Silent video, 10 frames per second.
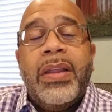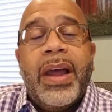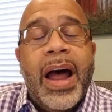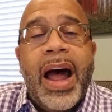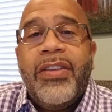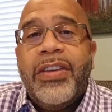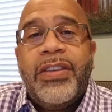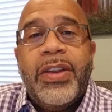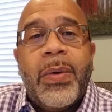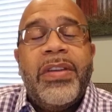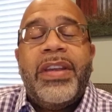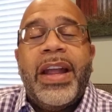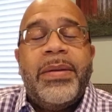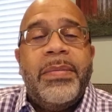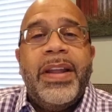I just noticed that
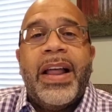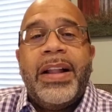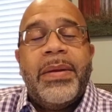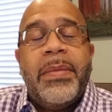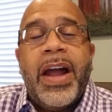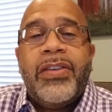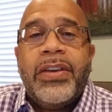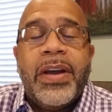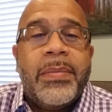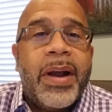to be like the magic number.